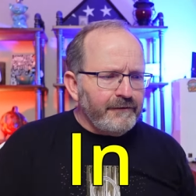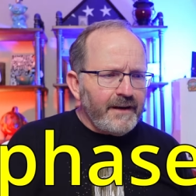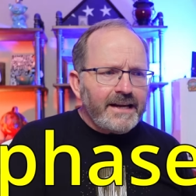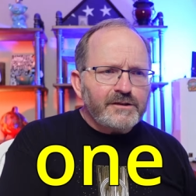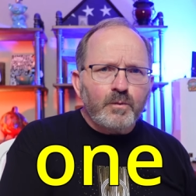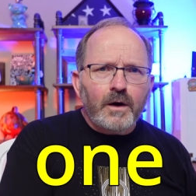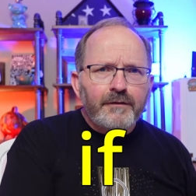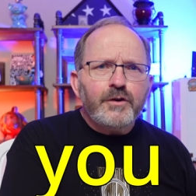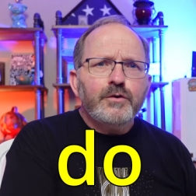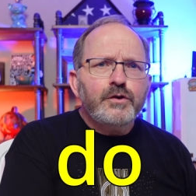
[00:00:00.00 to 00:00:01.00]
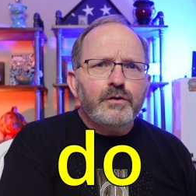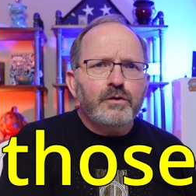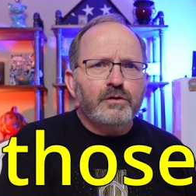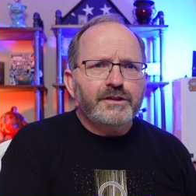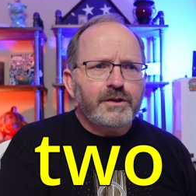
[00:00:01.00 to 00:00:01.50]
phase one, if you do
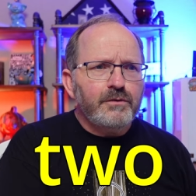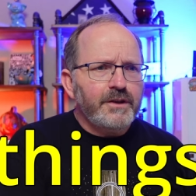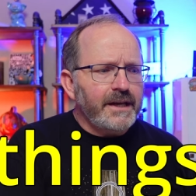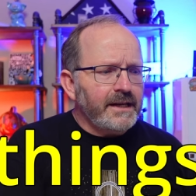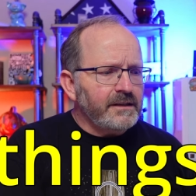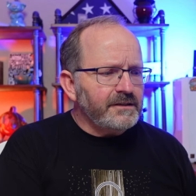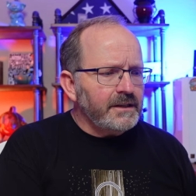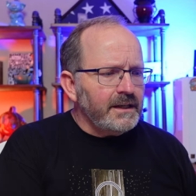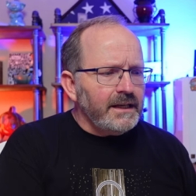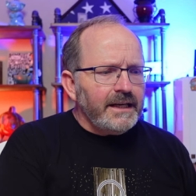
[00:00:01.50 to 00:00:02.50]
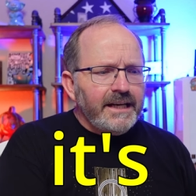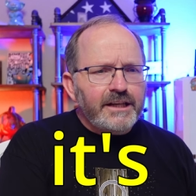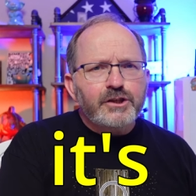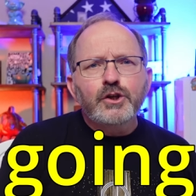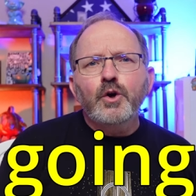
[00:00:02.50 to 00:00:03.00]
those two things,
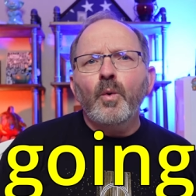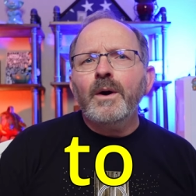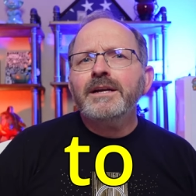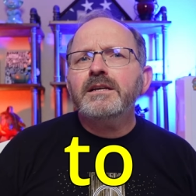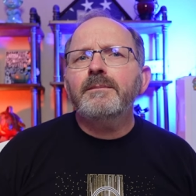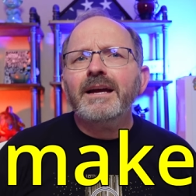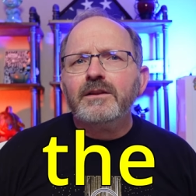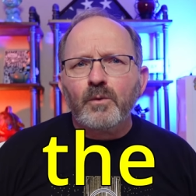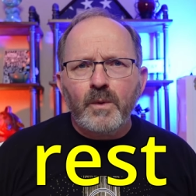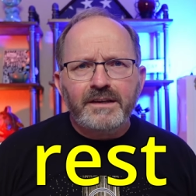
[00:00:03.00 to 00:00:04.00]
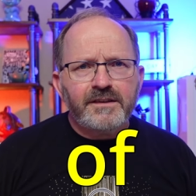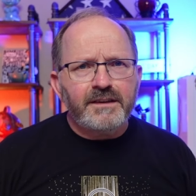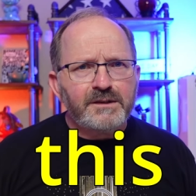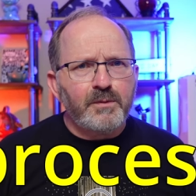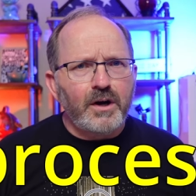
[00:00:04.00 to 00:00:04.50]
it's going to make the rest of
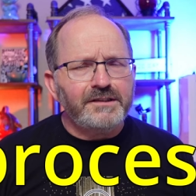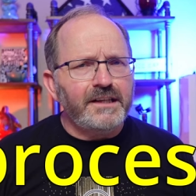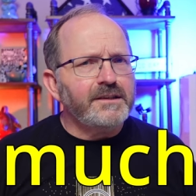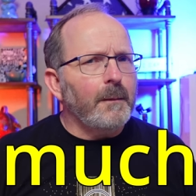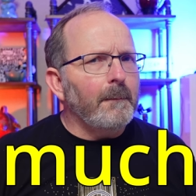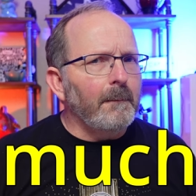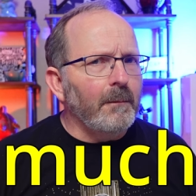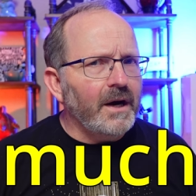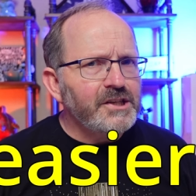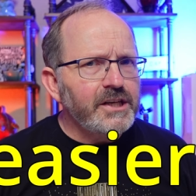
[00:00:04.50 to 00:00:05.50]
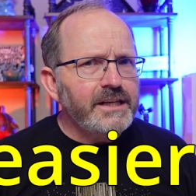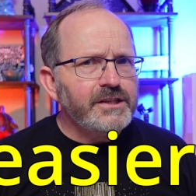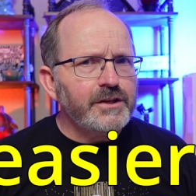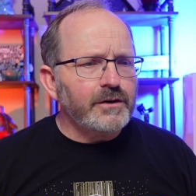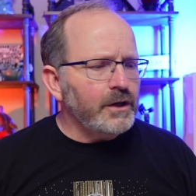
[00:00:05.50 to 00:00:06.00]
this process much
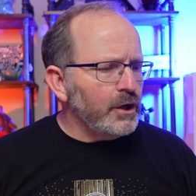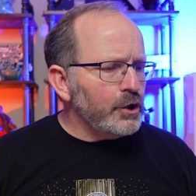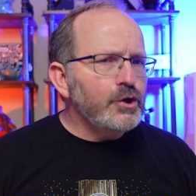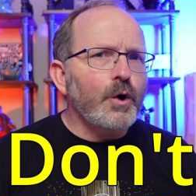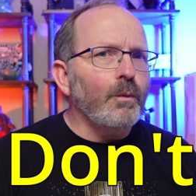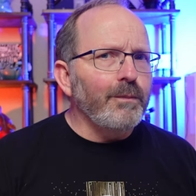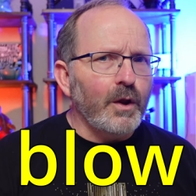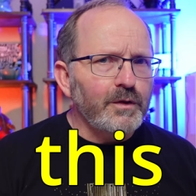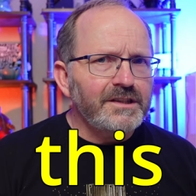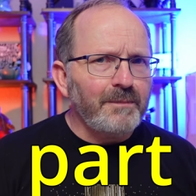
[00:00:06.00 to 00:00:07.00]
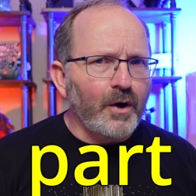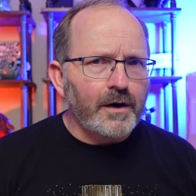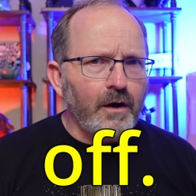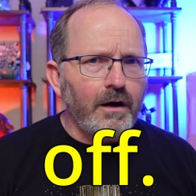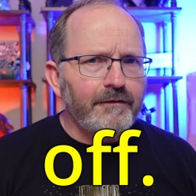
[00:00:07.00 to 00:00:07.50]
easier. Don't blow this part
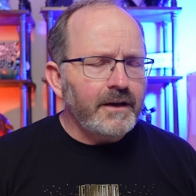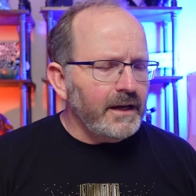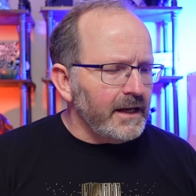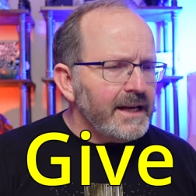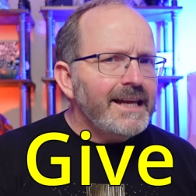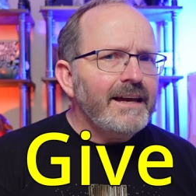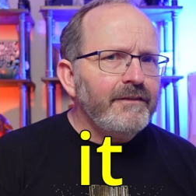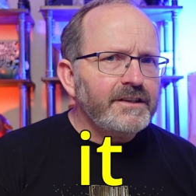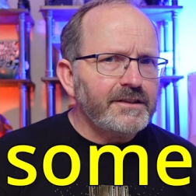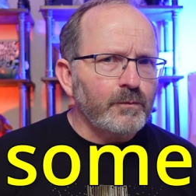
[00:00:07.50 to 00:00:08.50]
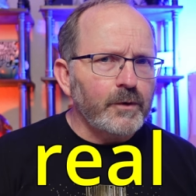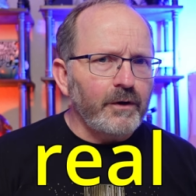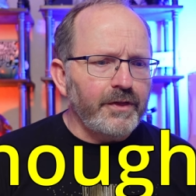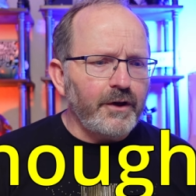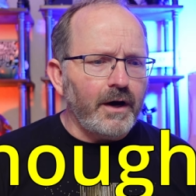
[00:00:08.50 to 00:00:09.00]
off. Give it some
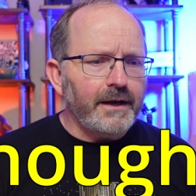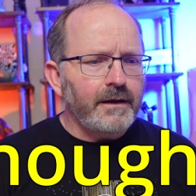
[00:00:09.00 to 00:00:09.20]
real thought.